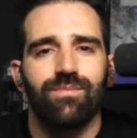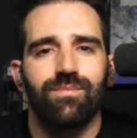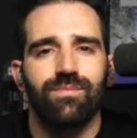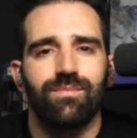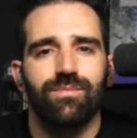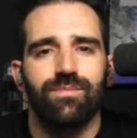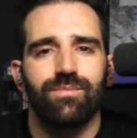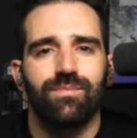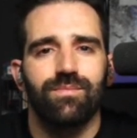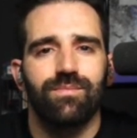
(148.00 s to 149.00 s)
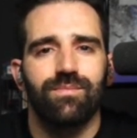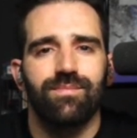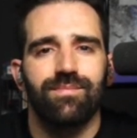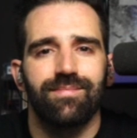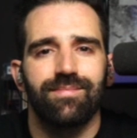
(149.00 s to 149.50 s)

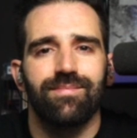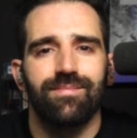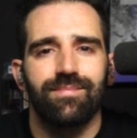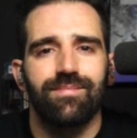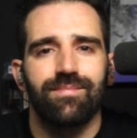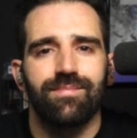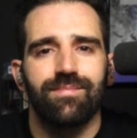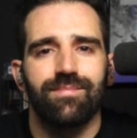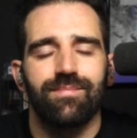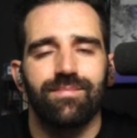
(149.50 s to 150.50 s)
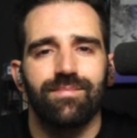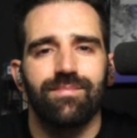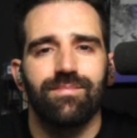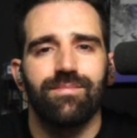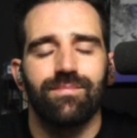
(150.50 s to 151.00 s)

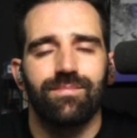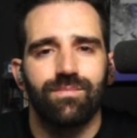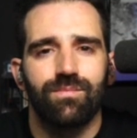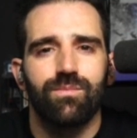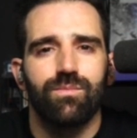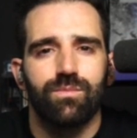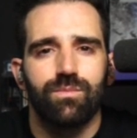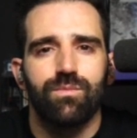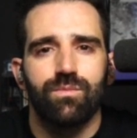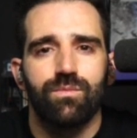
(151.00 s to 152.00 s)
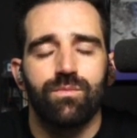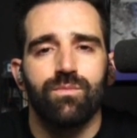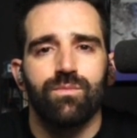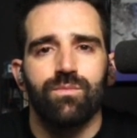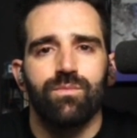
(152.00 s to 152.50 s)

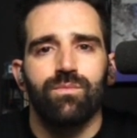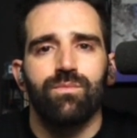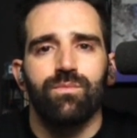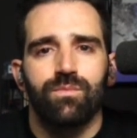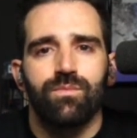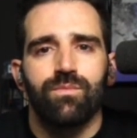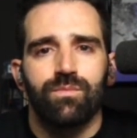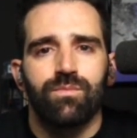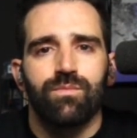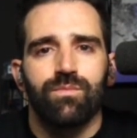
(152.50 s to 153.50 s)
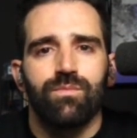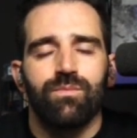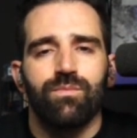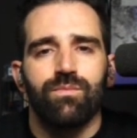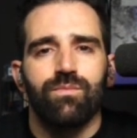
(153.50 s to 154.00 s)

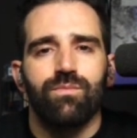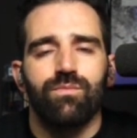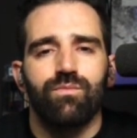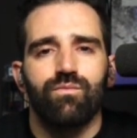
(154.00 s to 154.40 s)
The person shown says nothing.